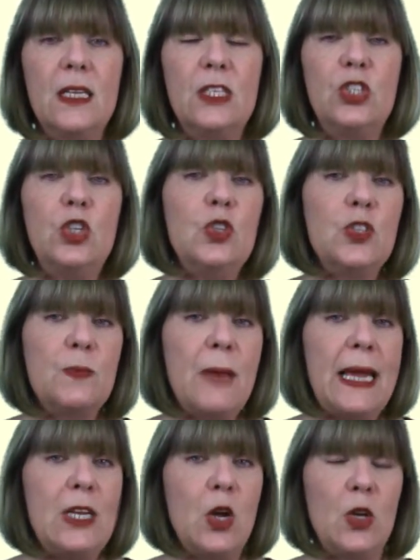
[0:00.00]
Students
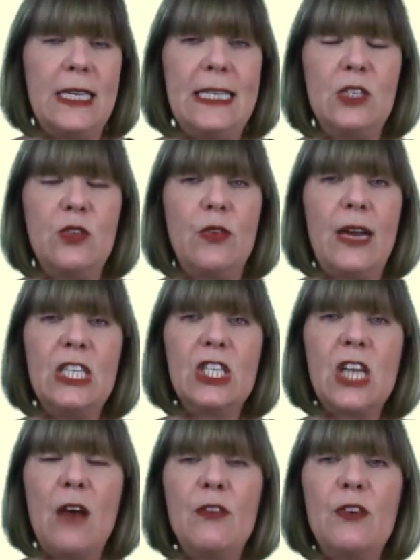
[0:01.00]
may not need to arrange
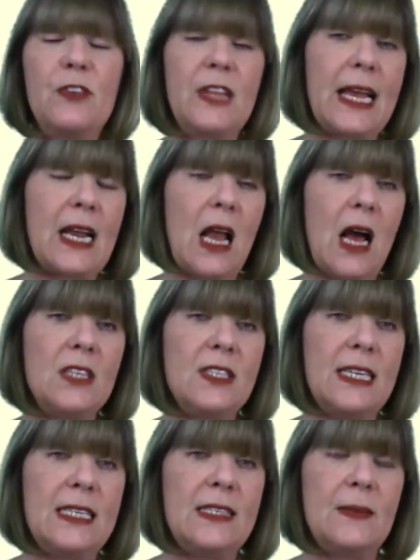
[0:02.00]
cover for their
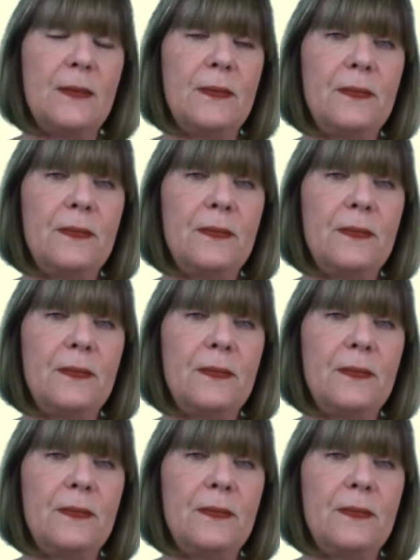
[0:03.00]
classes.